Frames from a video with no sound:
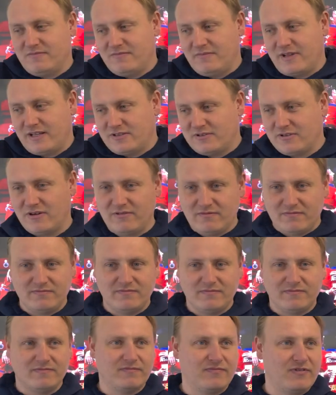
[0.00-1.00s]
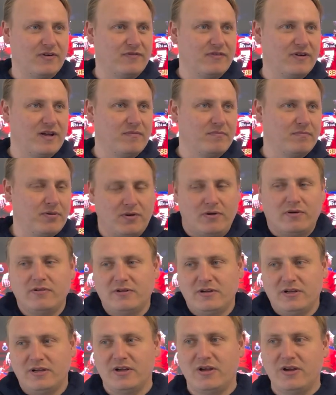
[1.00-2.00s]
Let's not fluff it, but
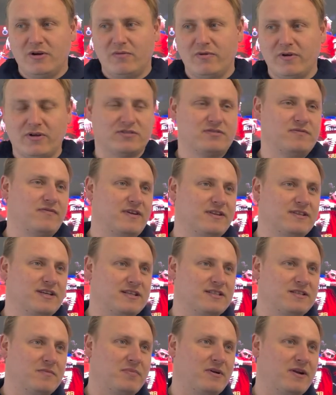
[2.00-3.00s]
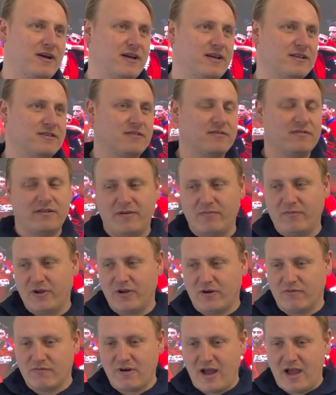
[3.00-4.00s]
we've got some fantastic players, and we've
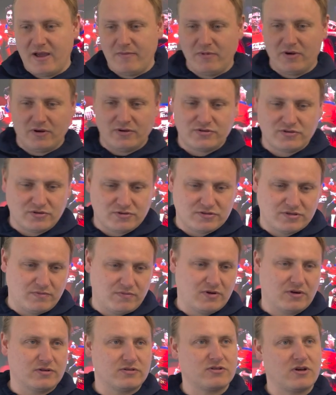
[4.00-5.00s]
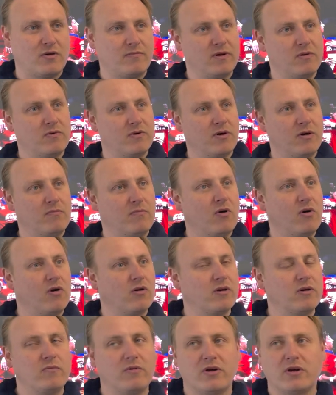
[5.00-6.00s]
got Ryan, we've got Justin, we've got Tommy, we've got
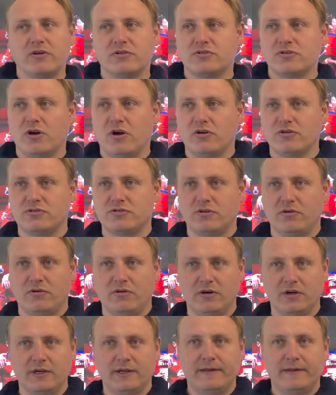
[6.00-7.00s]
Morgan, we've got Josh, so